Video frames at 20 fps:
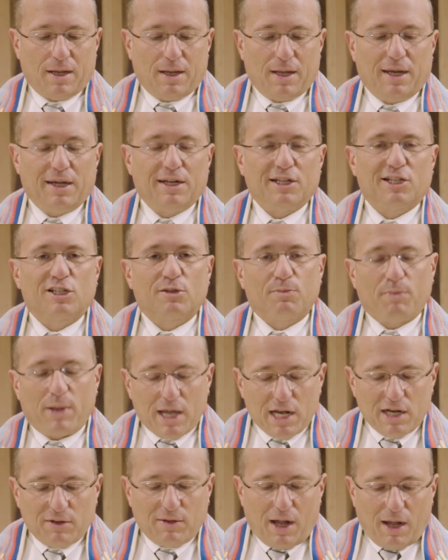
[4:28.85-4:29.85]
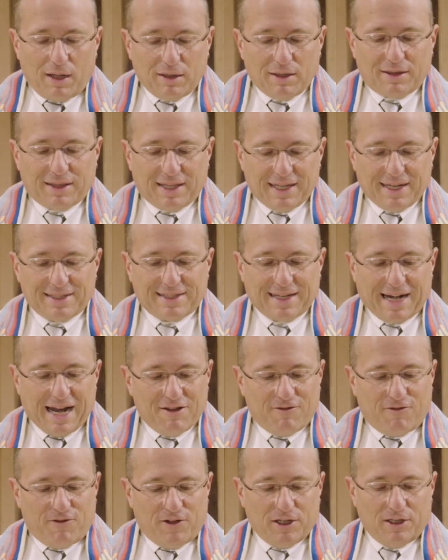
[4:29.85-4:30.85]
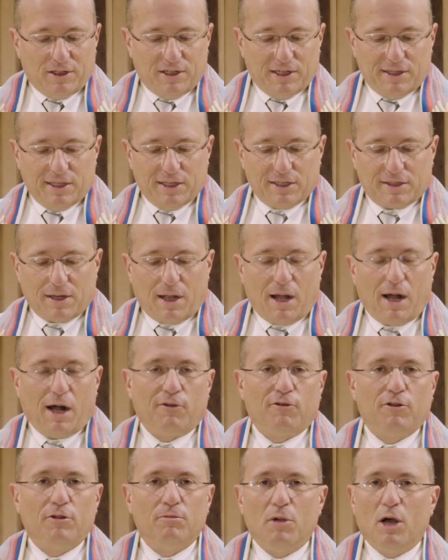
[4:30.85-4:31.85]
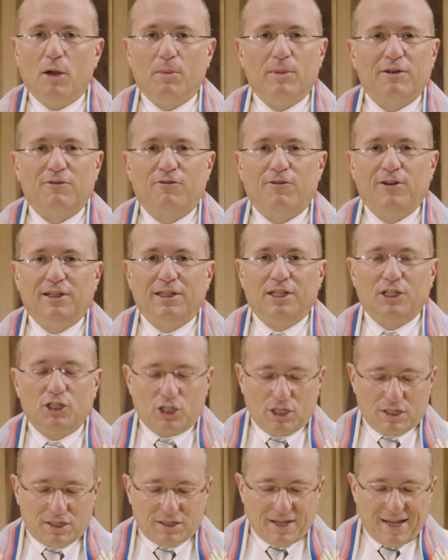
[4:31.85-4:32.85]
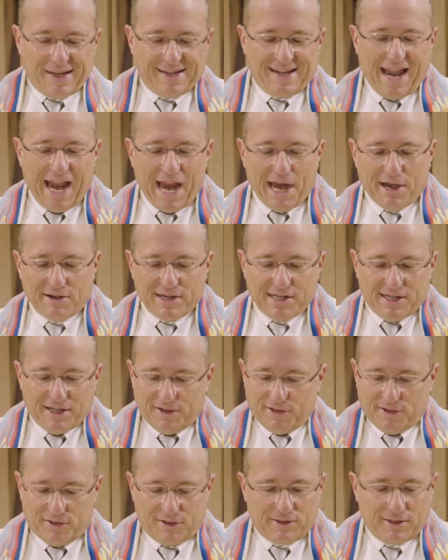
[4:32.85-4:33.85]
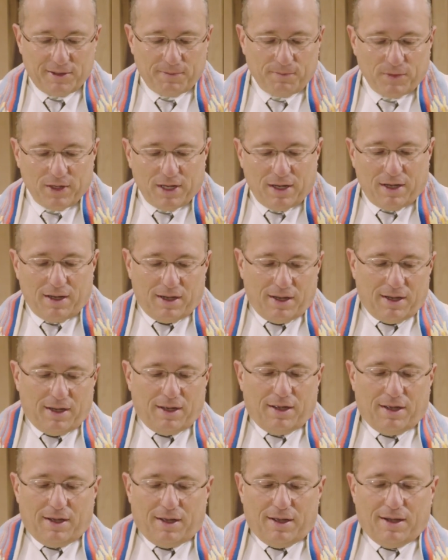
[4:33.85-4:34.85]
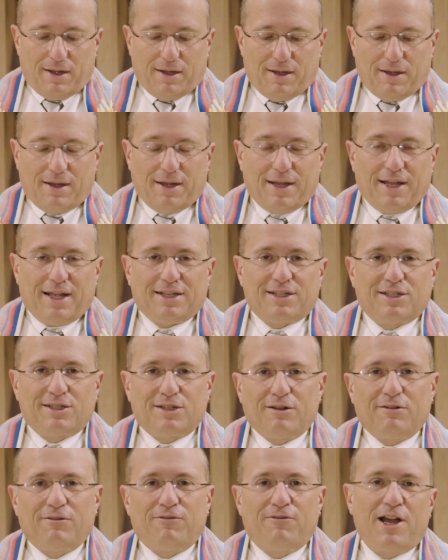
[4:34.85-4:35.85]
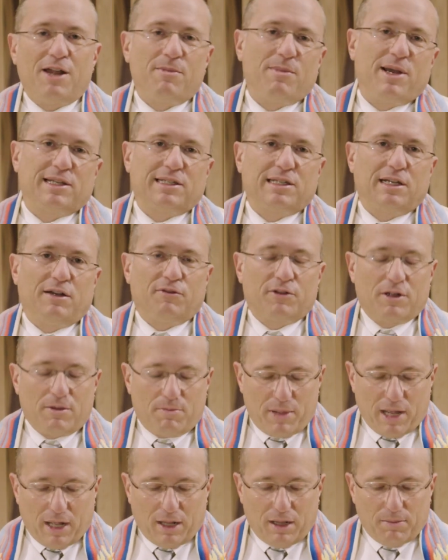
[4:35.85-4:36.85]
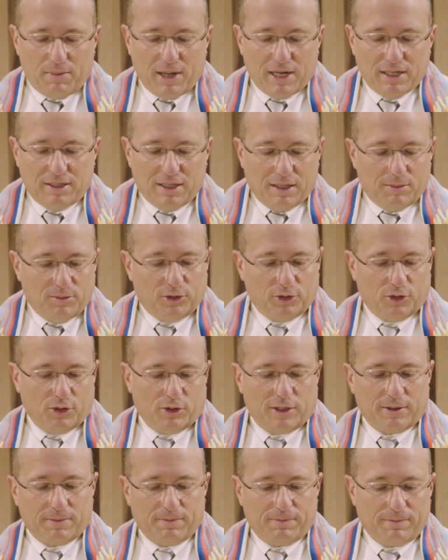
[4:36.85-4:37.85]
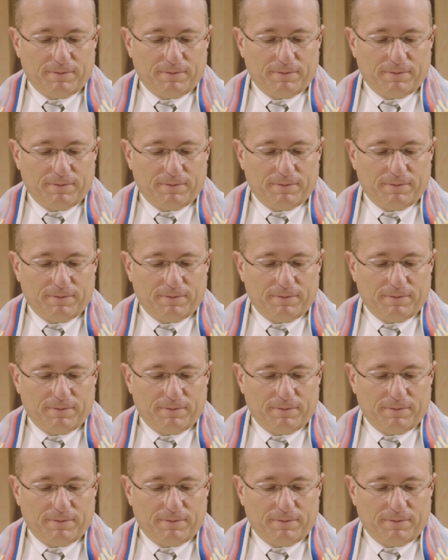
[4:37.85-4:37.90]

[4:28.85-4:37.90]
And in spite of all the things that I feel in this awful moment, feeling just like Harry does, I still find myself compelled by Dumbledore.